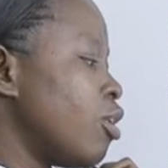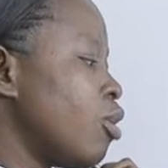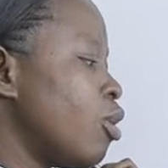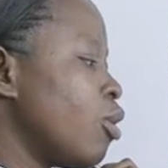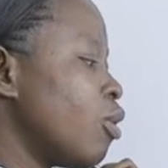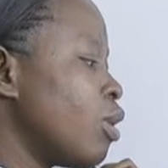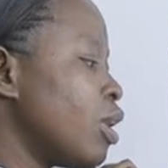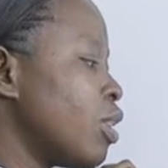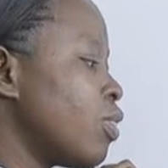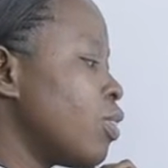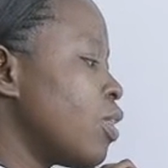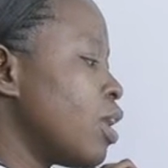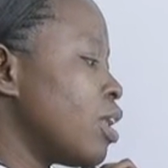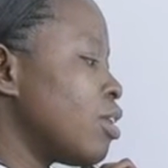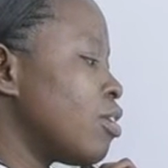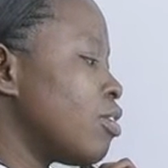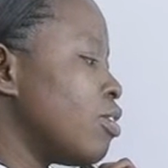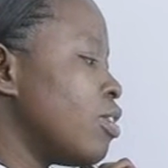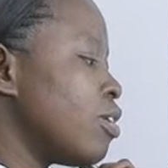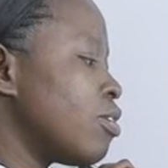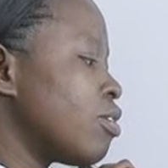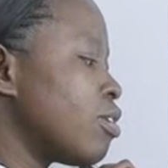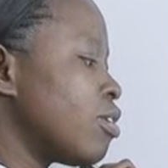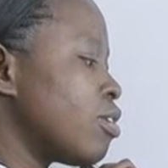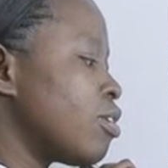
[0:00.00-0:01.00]
knowing that
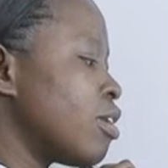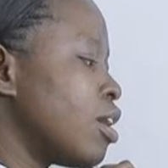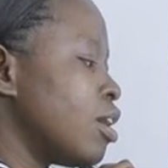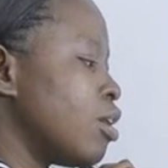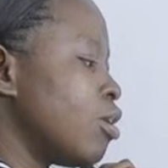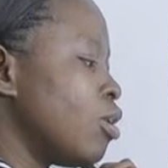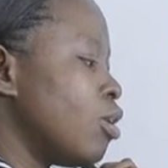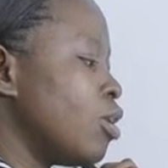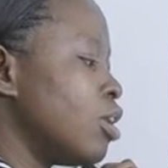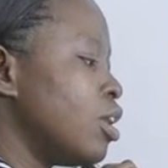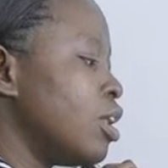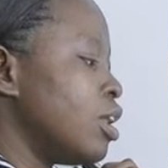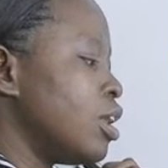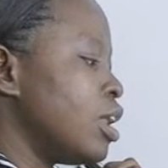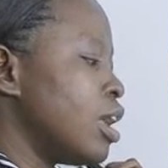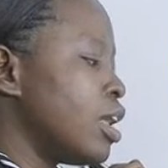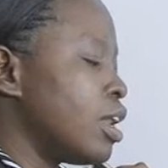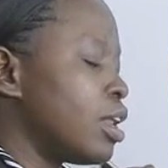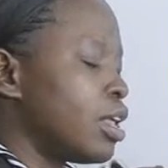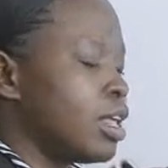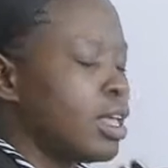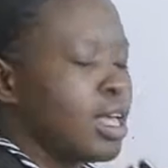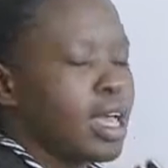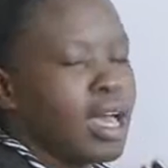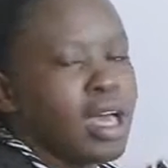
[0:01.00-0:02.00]
this is an
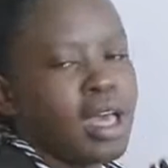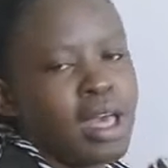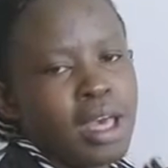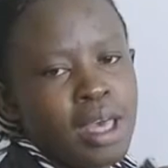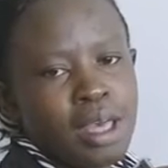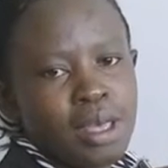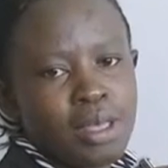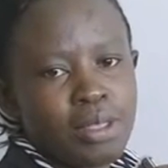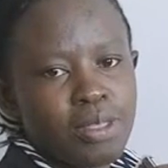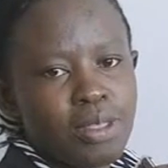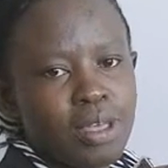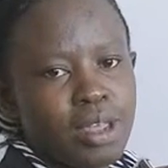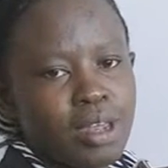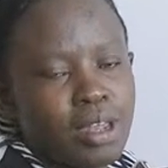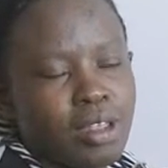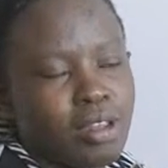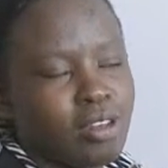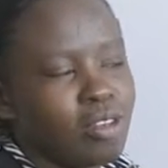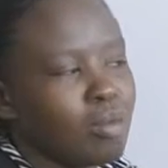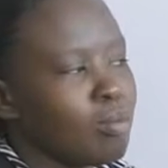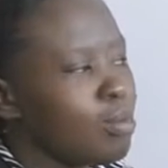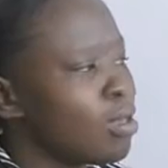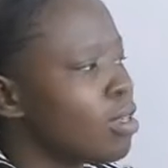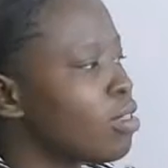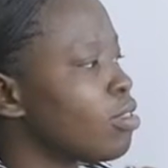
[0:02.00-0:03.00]
ordinary year, then
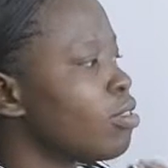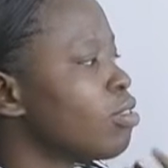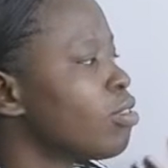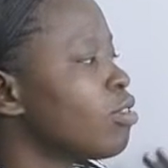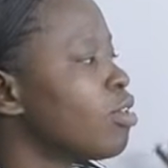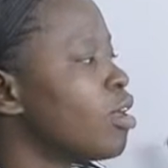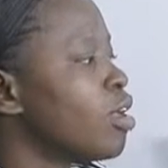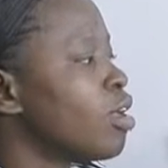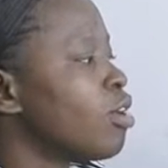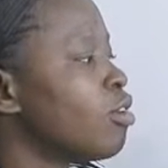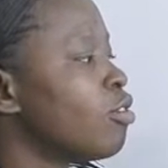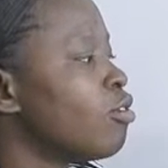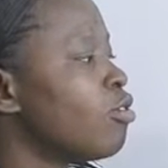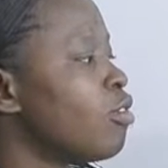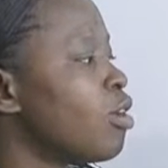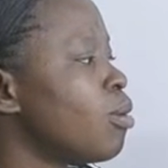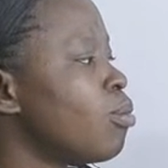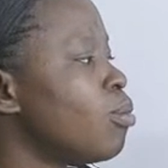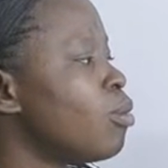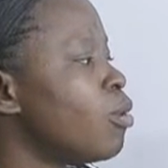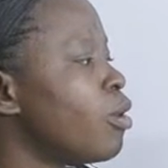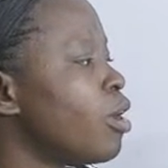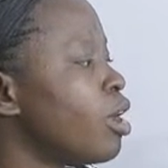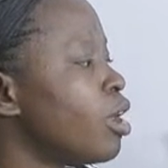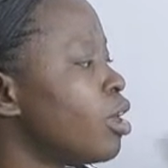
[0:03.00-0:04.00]
it means
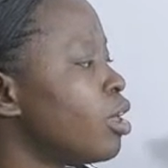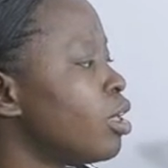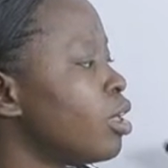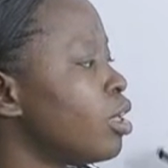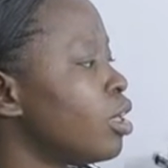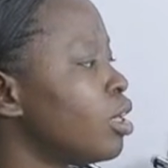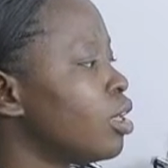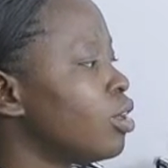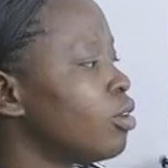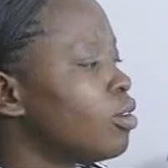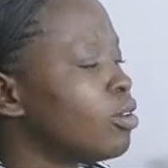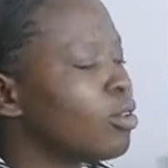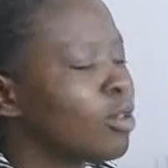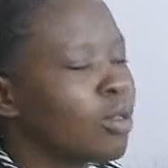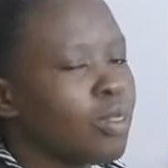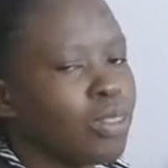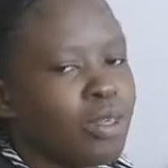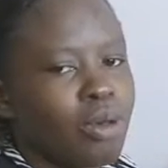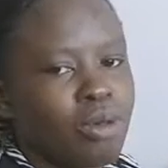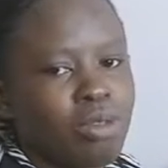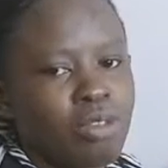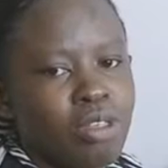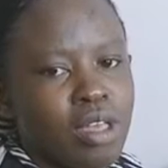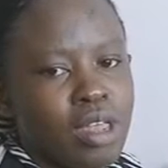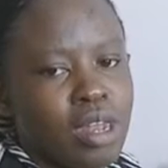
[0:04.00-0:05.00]
February in
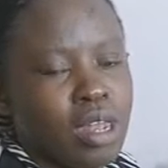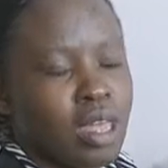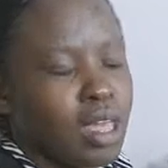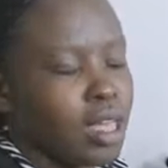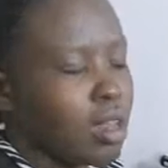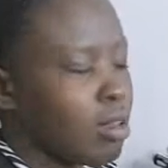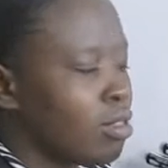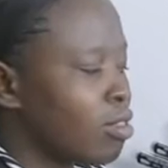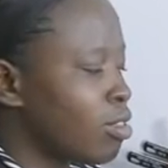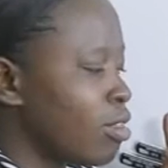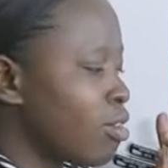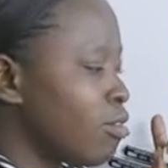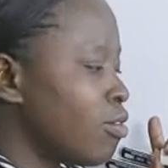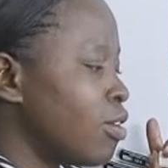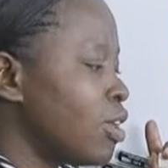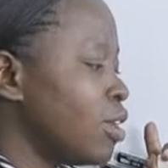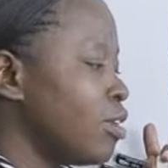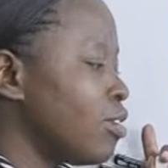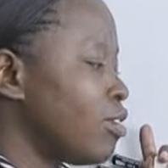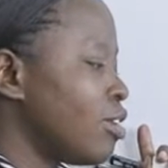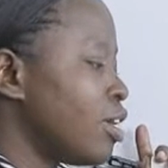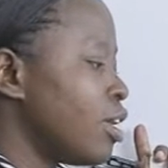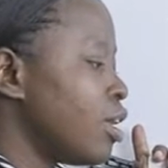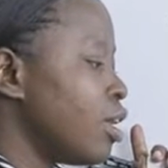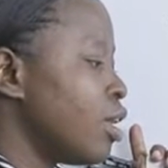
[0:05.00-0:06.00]

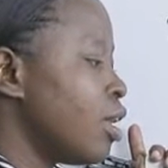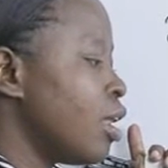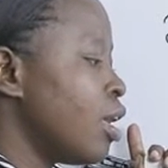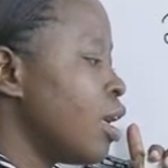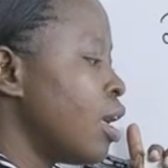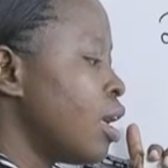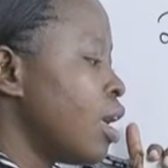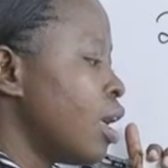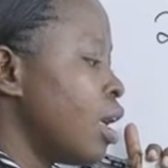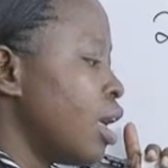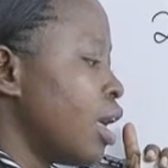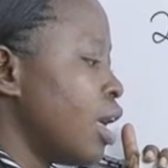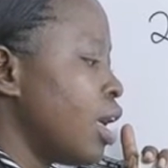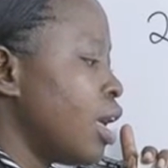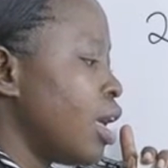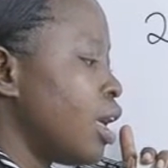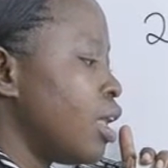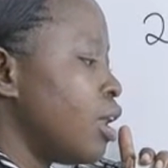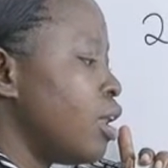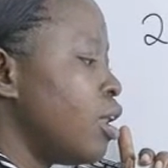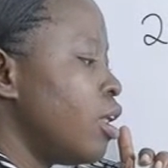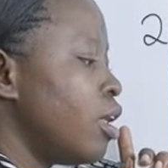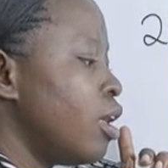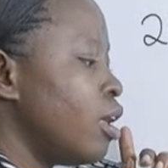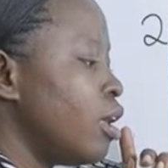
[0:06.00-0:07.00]
2017
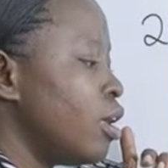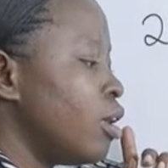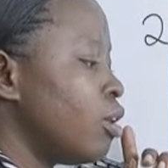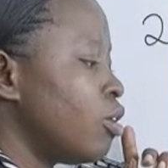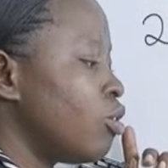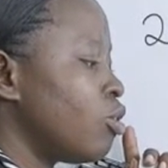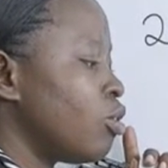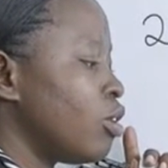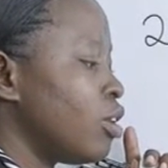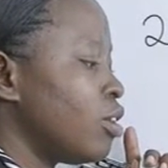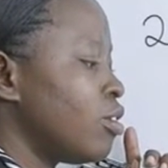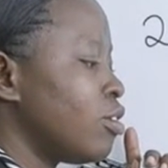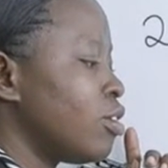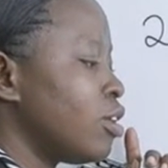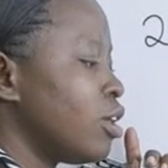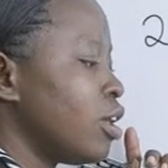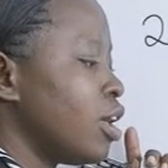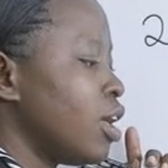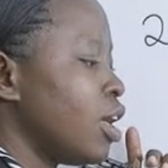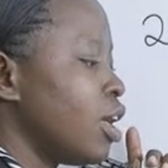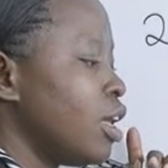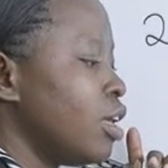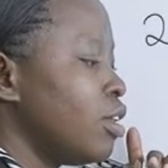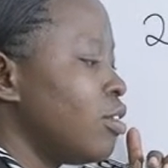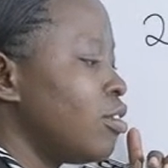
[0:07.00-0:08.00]
had
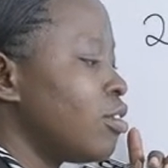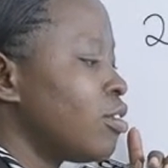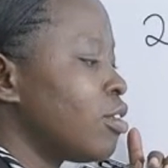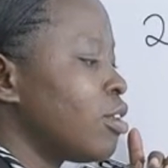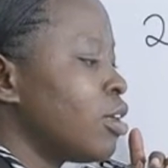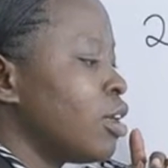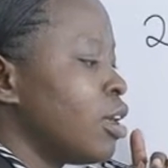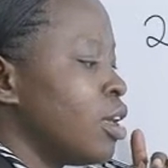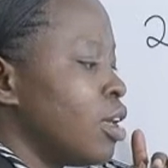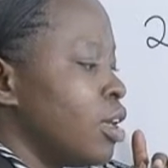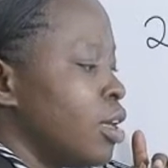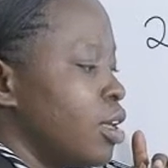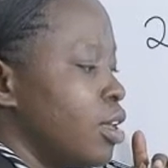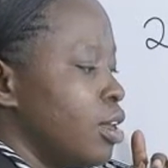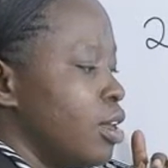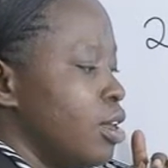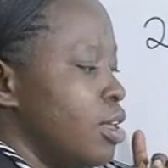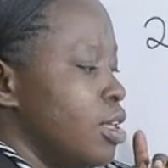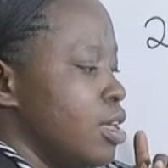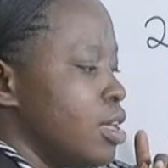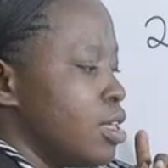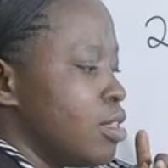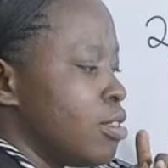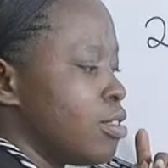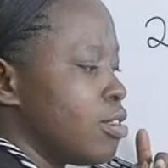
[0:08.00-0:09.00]
28
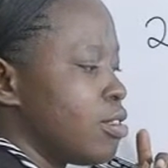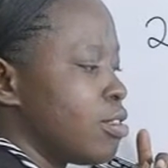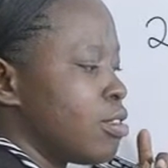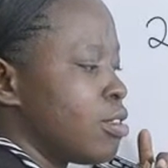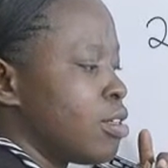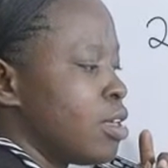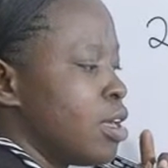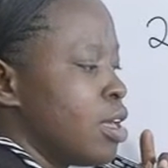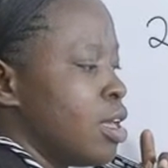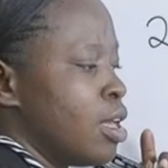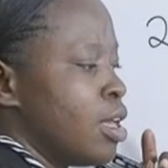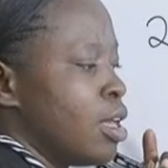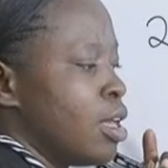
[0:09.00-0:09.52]
days.